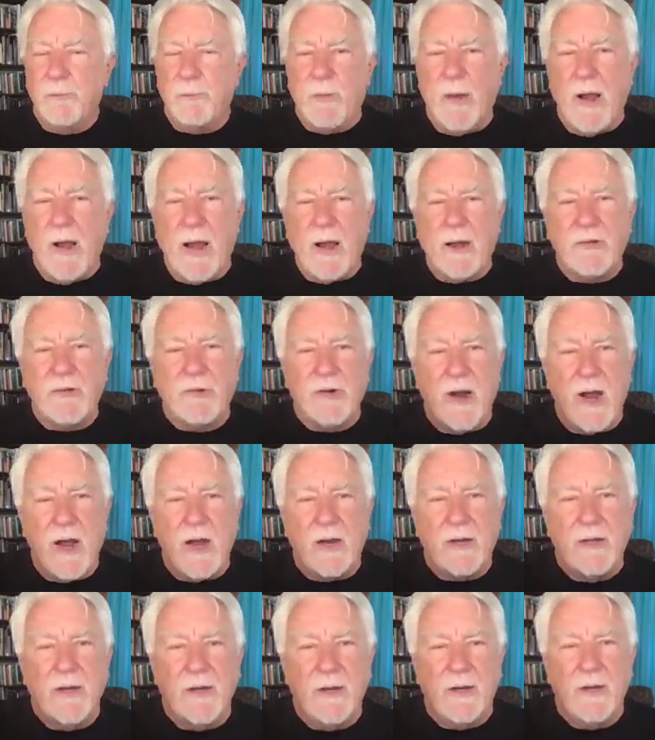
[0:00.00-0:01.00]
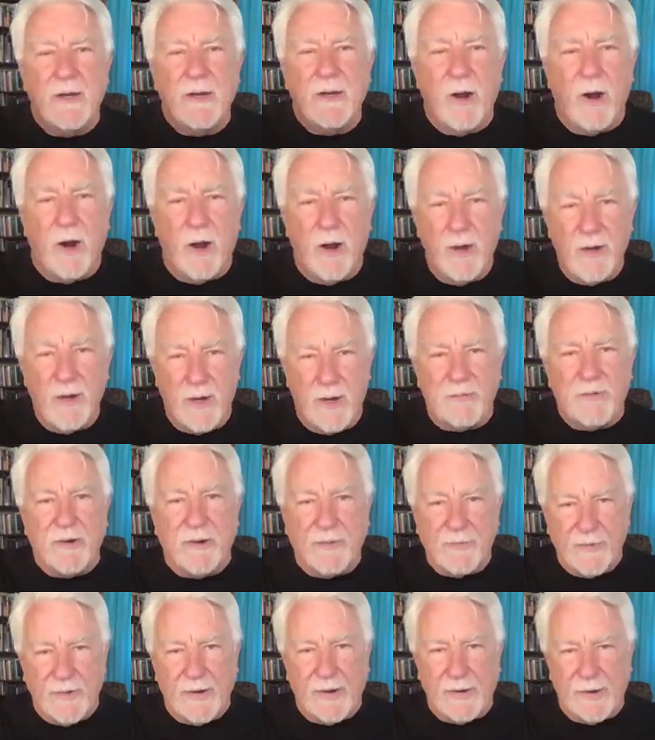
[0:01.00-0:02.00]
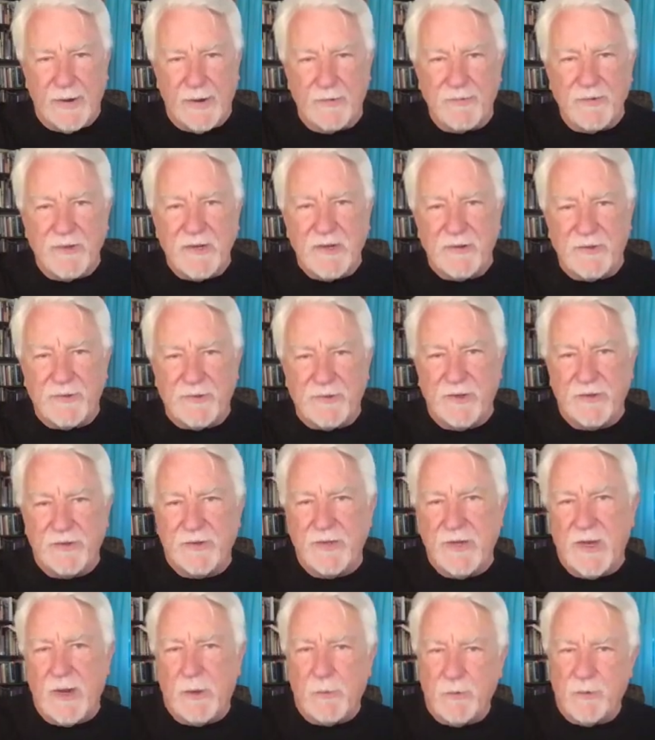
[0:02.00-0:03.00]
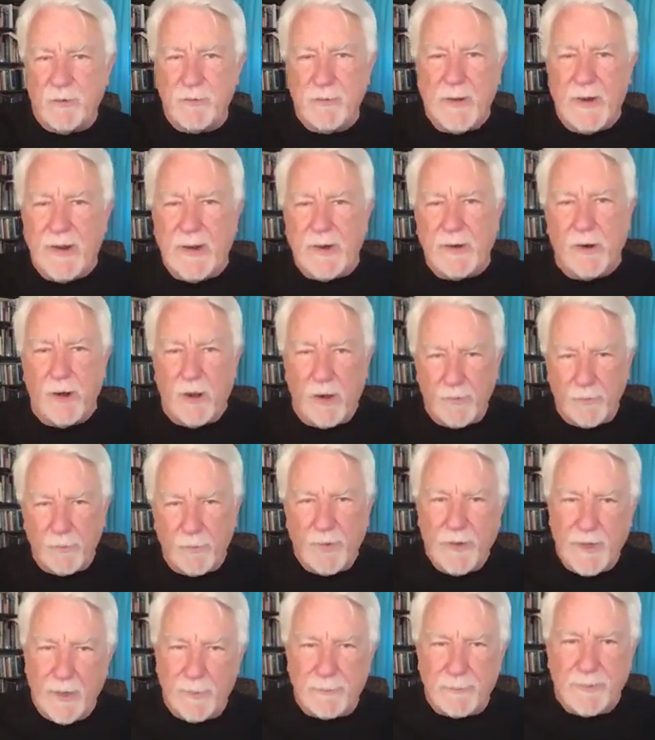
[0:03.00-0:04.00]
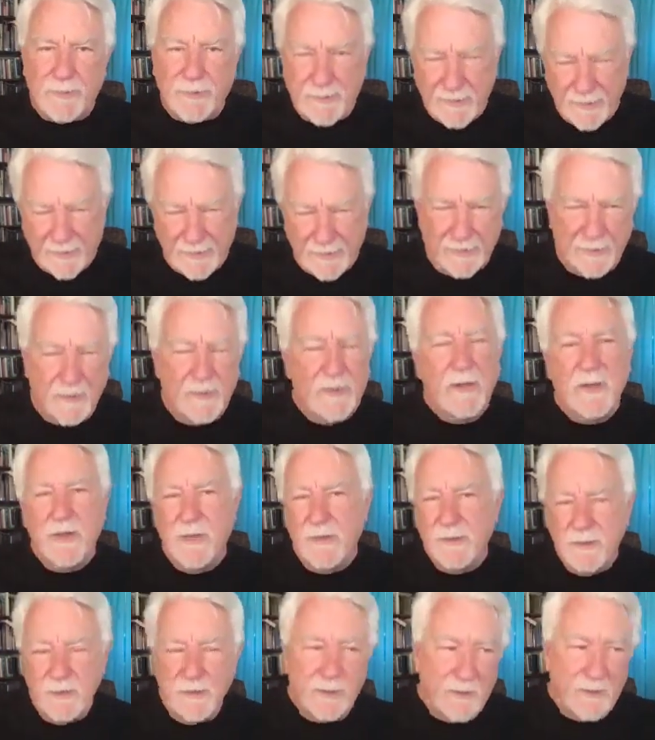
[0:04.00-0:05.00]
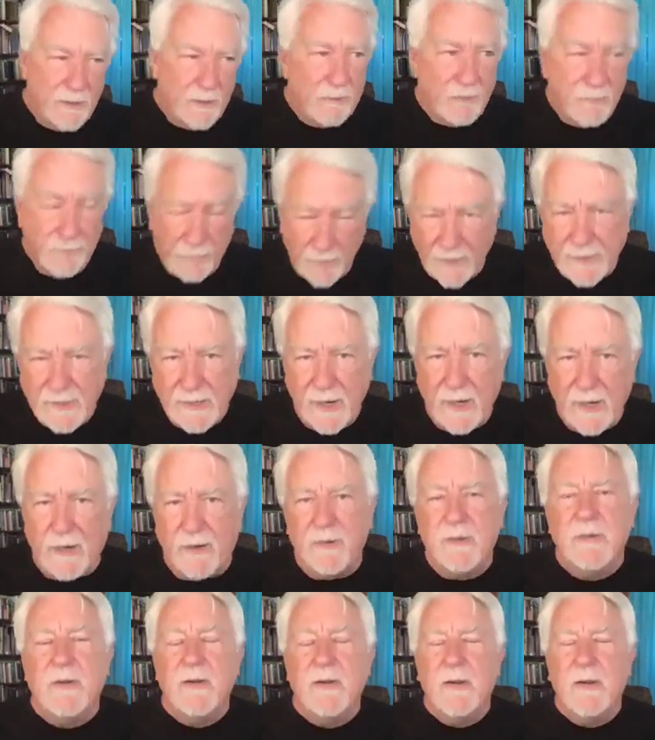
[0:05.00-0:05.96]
backtracking everything, every decision that was made all the way up until right now.